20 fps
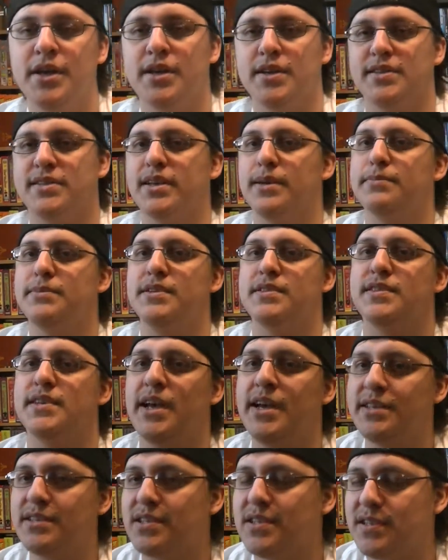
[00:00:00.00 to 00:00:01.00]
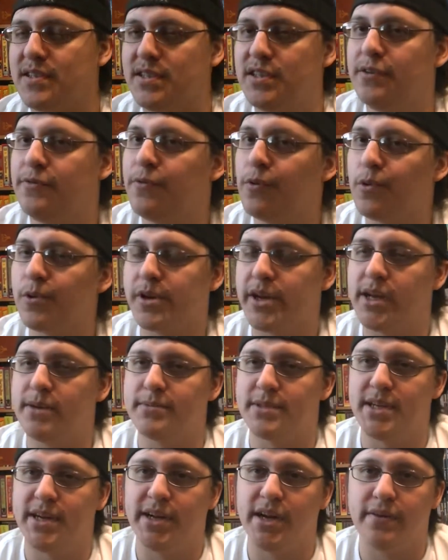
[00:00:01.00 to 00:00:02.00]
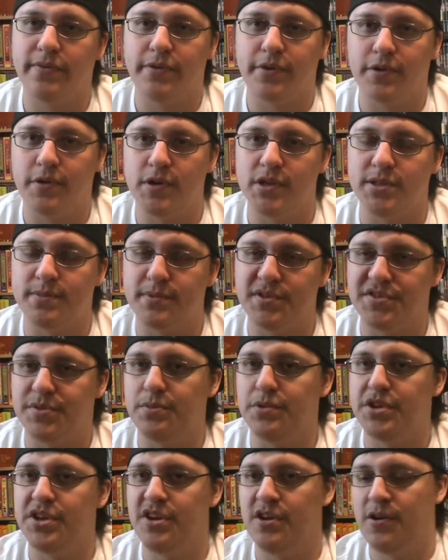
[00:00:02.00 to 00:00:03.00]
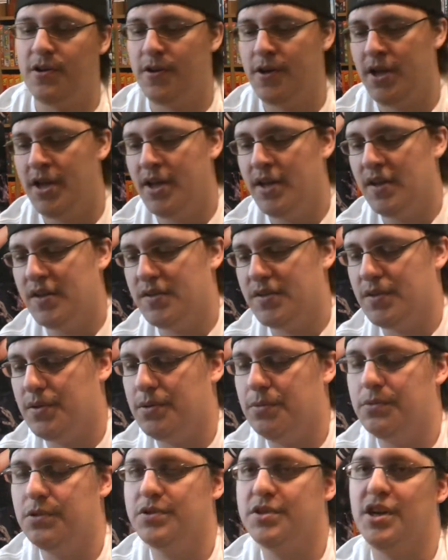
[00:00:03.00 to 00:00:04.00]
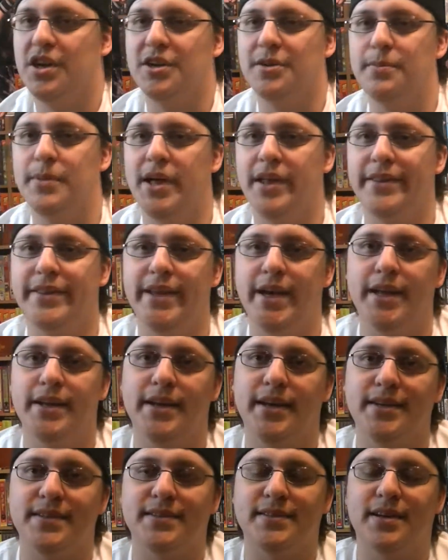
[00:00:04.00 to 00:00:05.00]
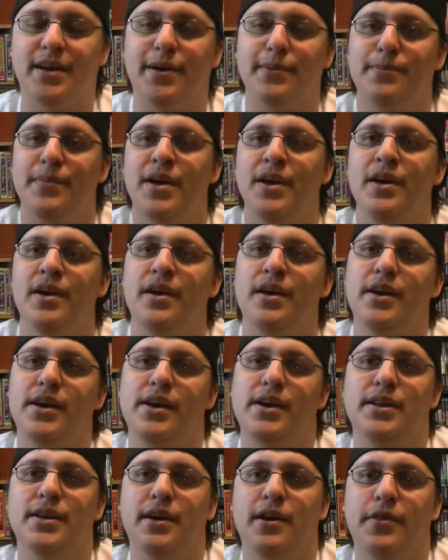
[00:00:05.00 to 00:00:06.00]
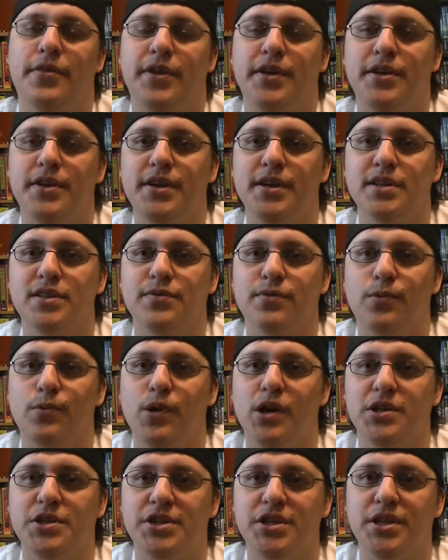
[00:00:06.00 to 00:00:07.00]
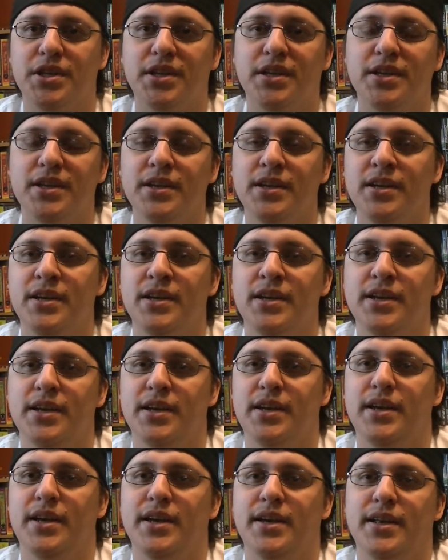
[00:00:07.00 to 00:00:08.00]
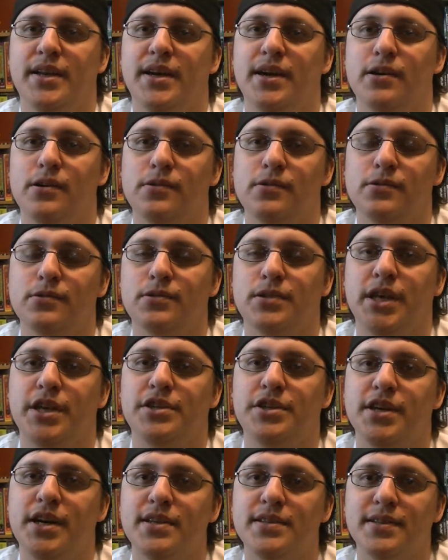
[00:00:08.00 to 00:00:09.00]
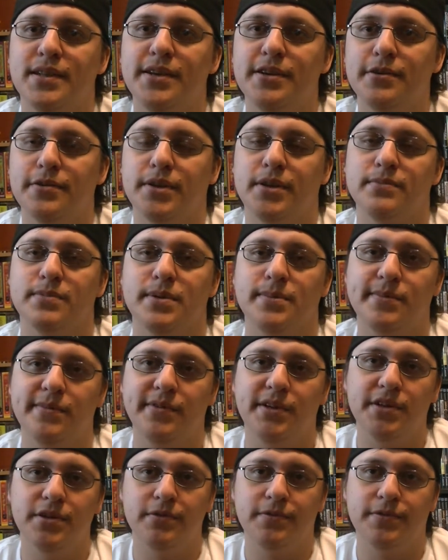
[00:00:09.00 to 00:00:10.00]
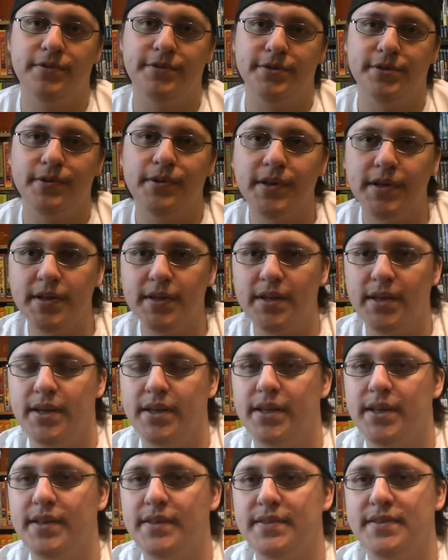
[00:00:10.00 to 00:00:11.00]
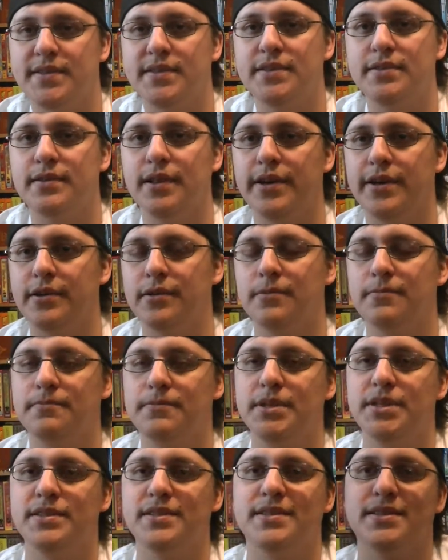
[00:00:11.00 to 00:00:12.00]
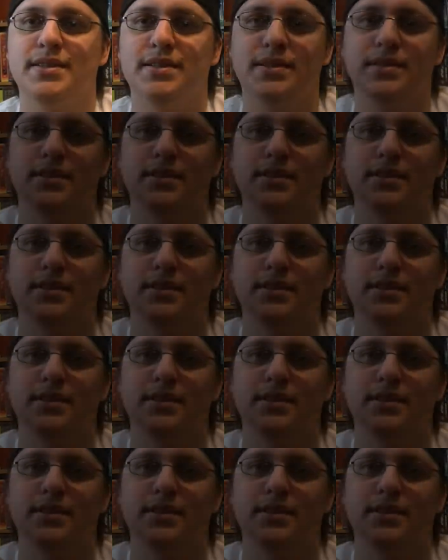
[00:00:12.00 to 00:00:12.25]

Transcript: except it's N64 games that I got for Christmas one year. So we'll talk about that next time. And thank you guys for watching, and I'll catch you guys later. Thumbs up the video if you enjoyed it, and see you later. Peace.